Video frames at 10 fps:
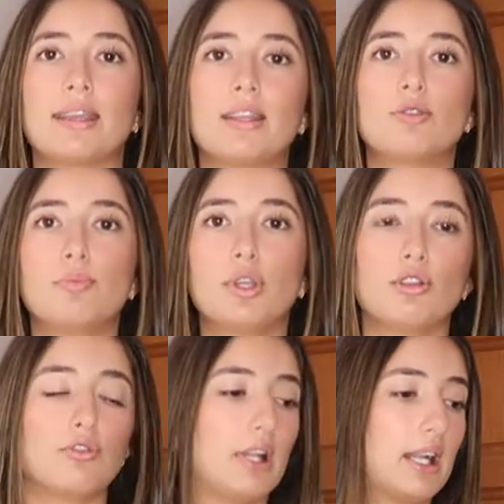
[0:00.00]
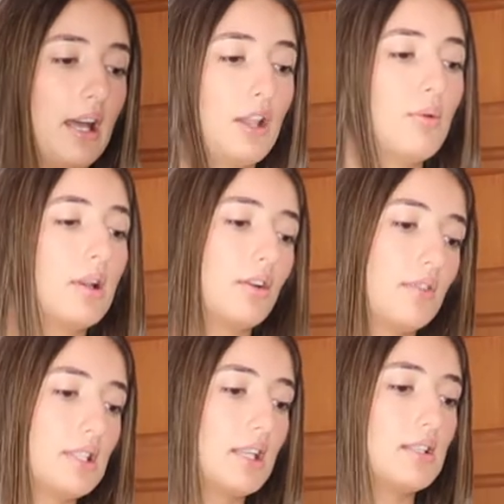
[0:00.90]
Like, it's beautiful. Like, the other one,
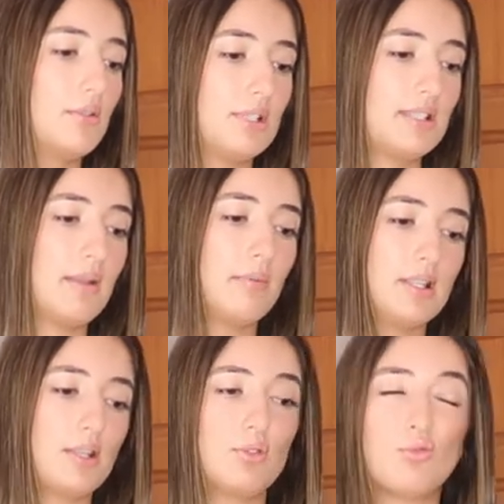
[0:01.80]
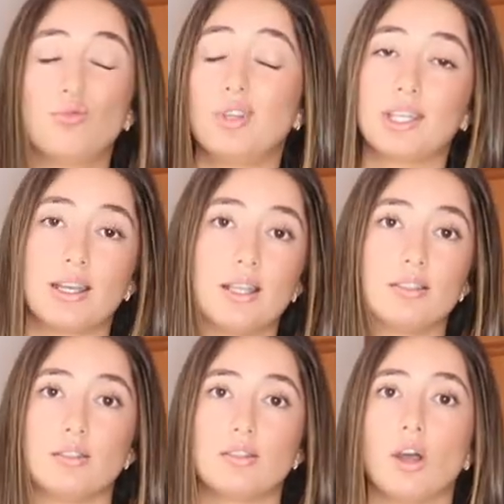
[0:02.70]
obviously, because it was seamless, it was really
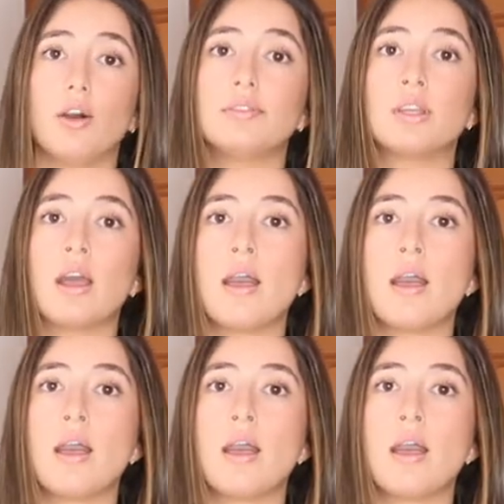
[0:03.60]
nice and soft.